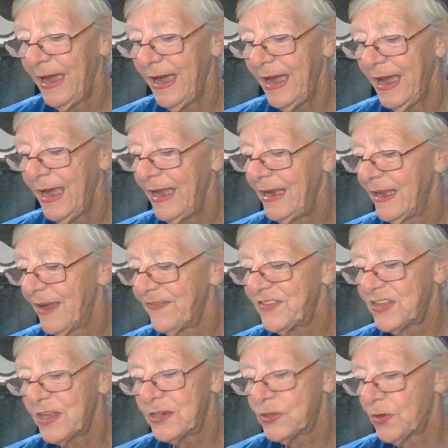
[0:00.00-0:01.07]
He loves
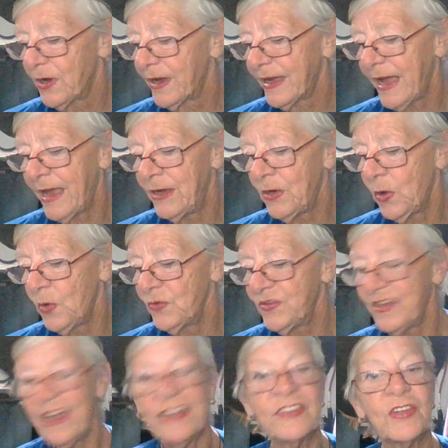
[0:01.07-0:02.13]
the truck and knows
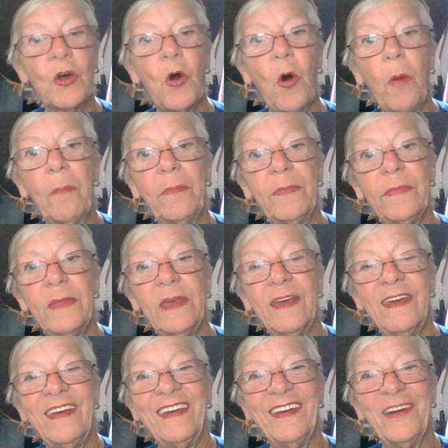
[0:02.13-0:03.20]
it's home.
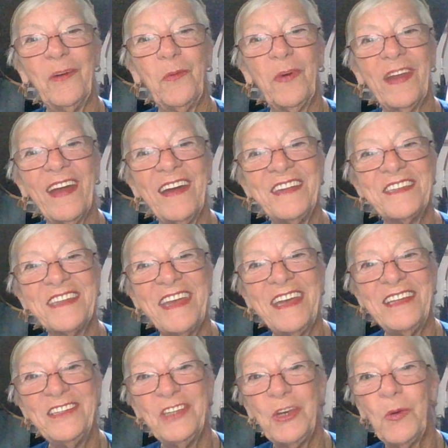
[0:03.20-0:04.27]
When I say,
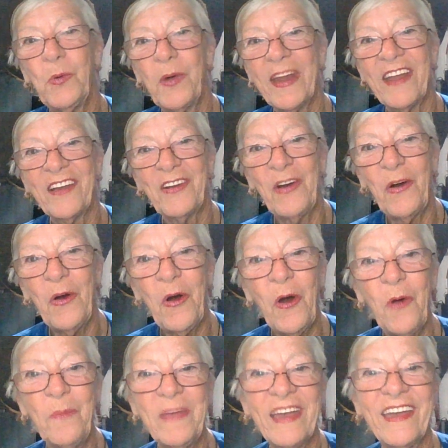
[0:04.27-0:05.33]
"Do you want to go
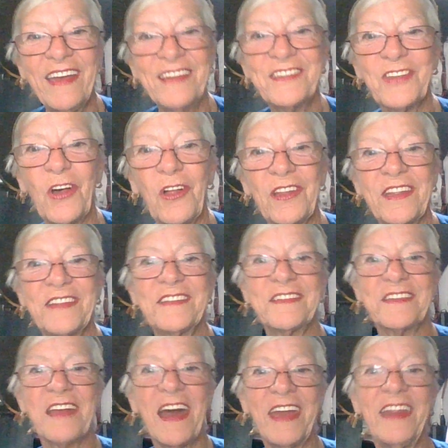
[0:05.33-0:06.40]
home?" he gets all
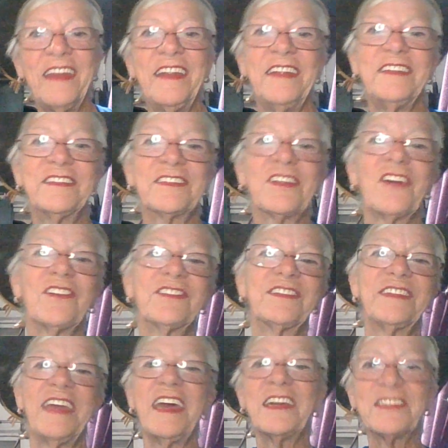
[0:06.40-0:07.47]
excited. He starts
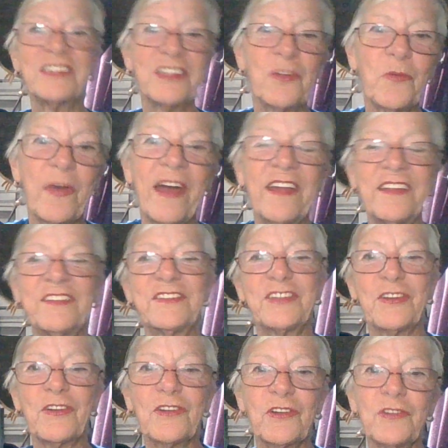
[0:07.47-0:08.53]
dancing around in
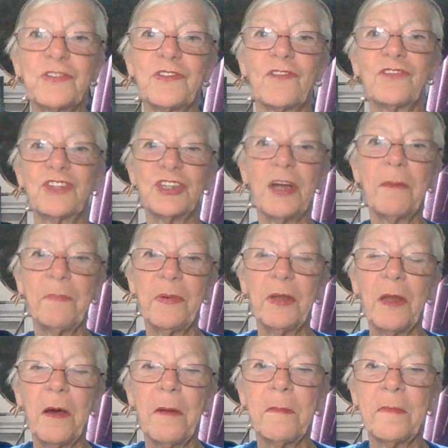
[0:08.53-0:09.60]
circles or jumping
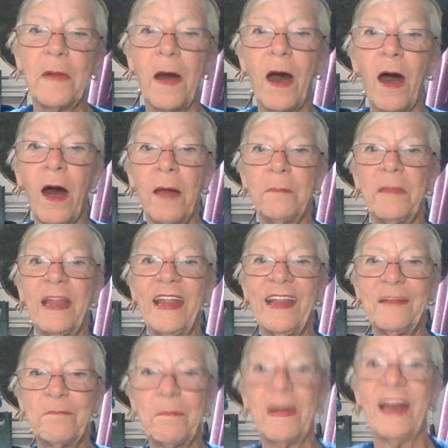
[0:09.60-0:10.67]
on
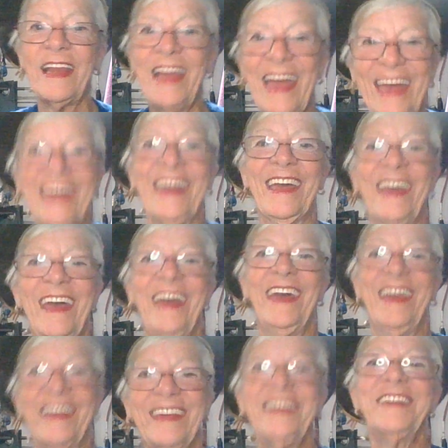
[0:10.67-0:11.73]
my leg
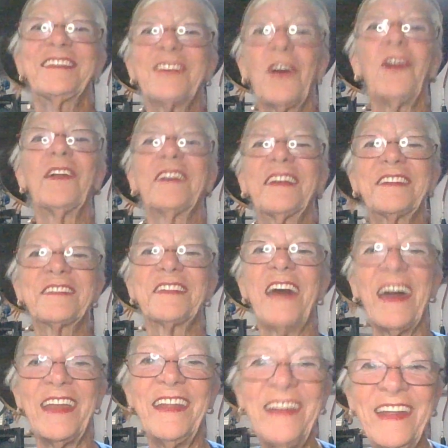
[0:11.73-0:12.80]
and gets all
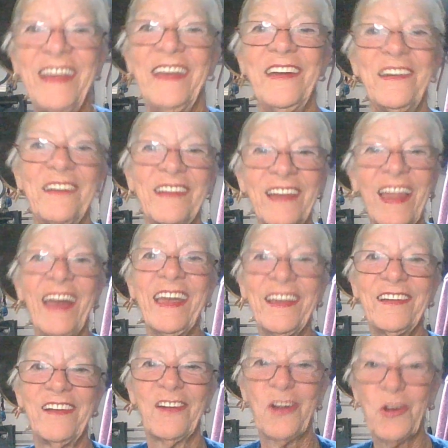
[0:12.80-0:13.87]
excited. Like,
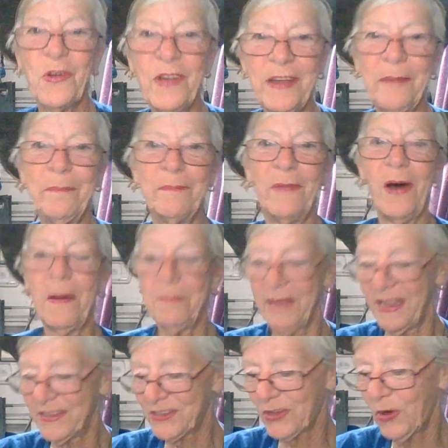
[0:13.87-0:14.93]
"Hurry up, Mom,
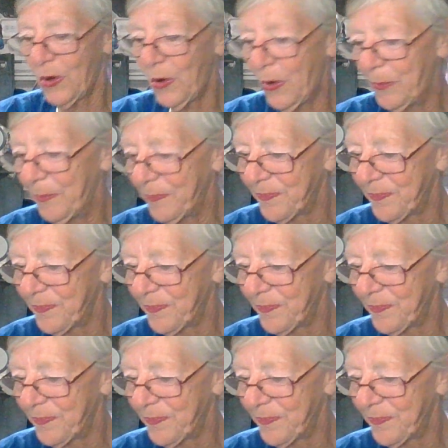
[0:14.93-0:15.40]
let's go home."